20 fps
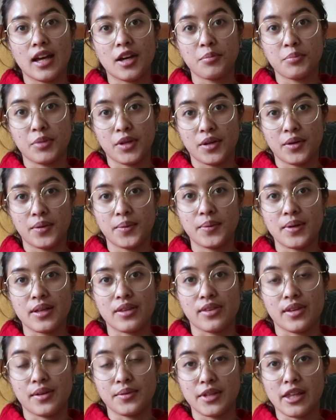help you
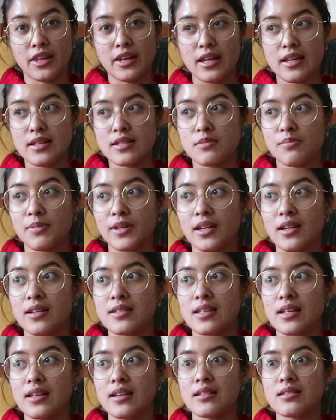with loneliness,
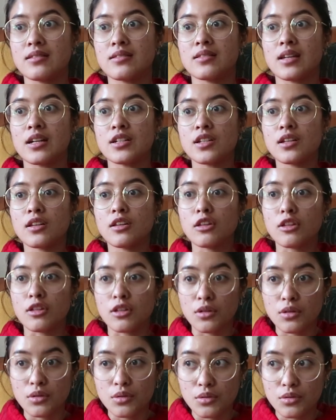because it is such a
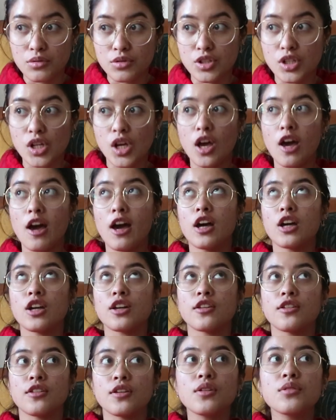huge,
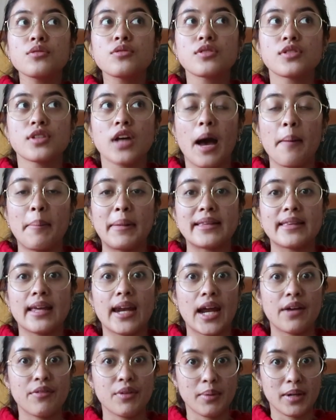huge topic
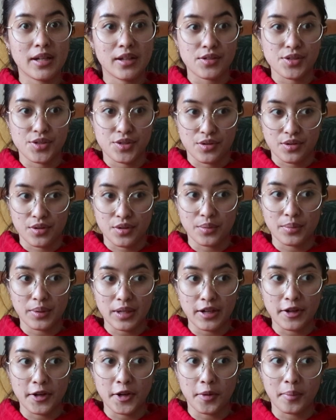that everybody goes through
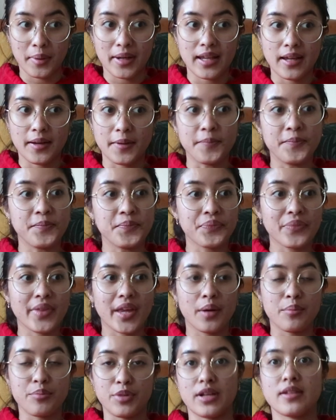but nobody
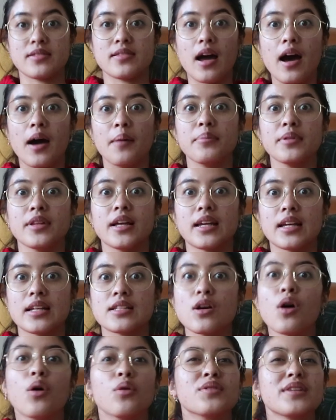brings up. Like,
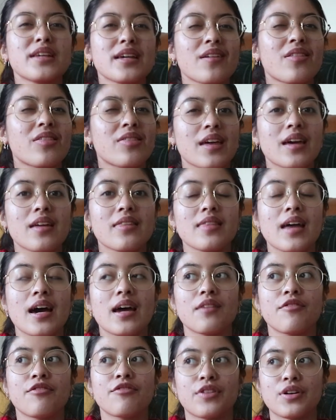it's only a thing
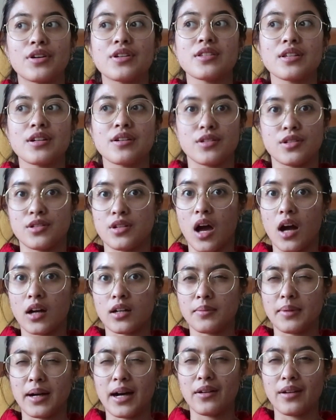that first years
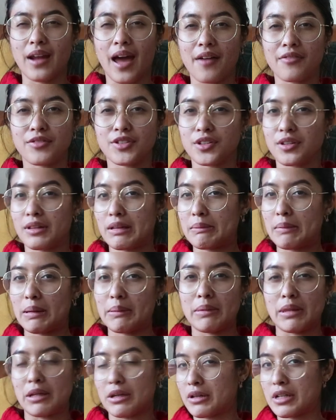talk about after like
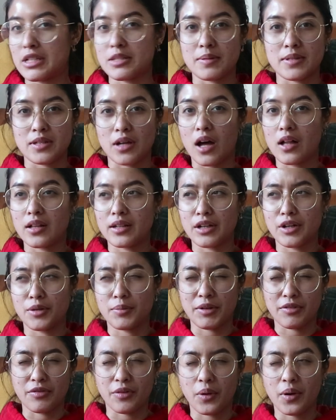maybe the Christmas holiday or
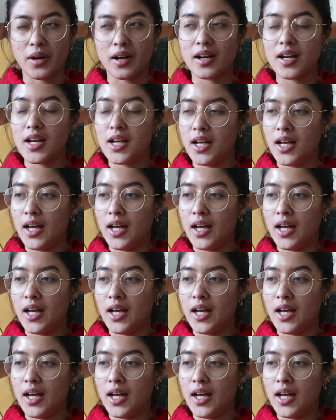before,